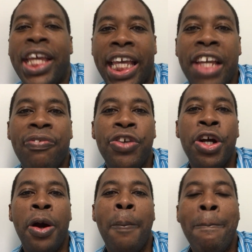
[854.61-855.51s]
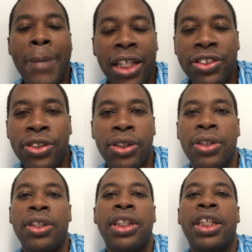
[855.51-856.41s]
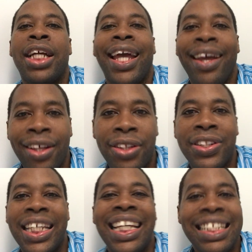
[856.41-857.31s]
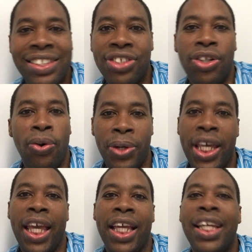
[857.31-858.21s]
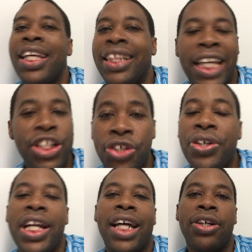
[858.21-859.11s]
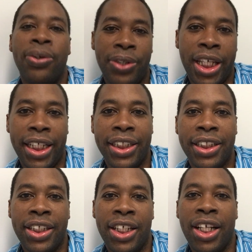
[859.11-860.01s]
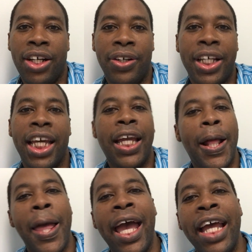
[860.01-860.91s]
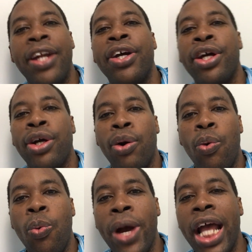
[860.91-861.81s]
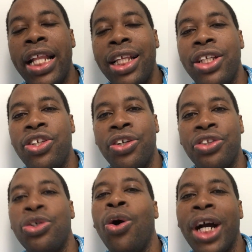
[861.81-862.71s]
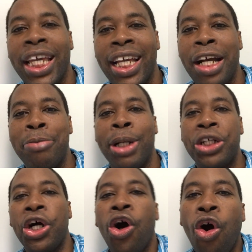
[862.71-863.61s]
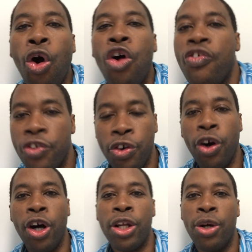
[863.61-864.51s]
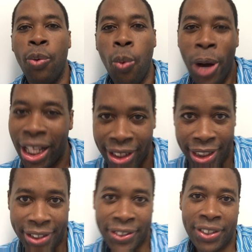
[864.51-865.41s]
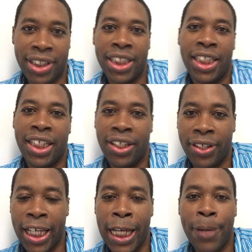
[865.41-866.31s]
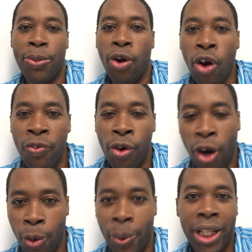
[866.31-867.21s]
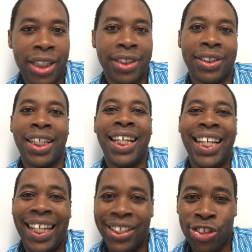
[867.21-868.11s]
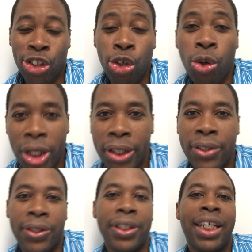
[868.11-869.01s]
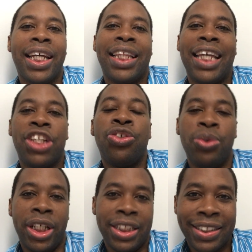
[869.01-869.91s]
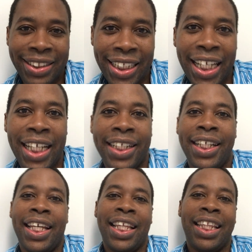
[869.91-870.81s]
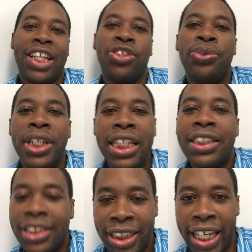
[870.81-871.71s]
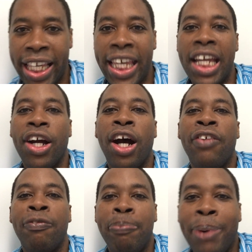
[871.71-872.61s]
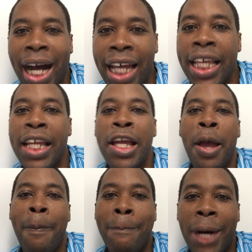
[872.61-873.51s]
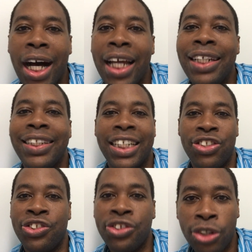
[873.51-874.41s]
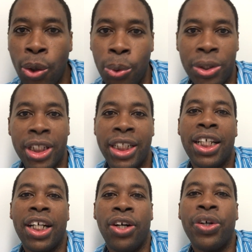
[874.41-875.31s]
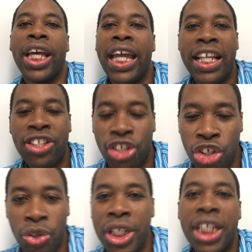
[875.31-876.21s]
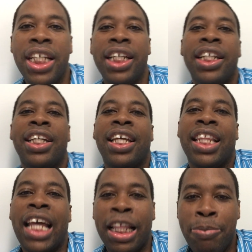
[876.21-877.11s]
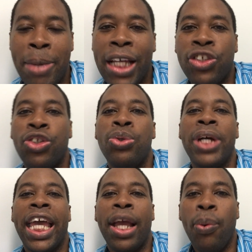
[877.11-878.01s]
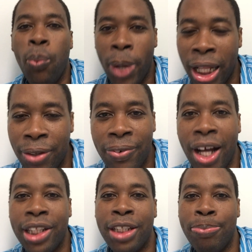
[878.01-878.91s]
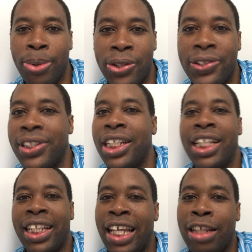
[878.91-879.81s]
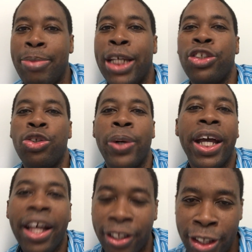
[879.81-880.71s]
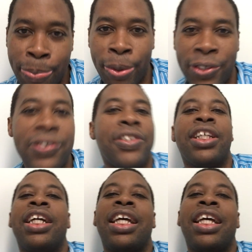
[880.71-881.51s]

If your mental health isn't okay, then you're not okay, okay? And when you're talking about overall wellness, okay, overall wellness, it's critical that you understand that you need to take care of body, mind, and soul, okay? It's a trinity that makes you a well-rounded person, that makes you a healthy person.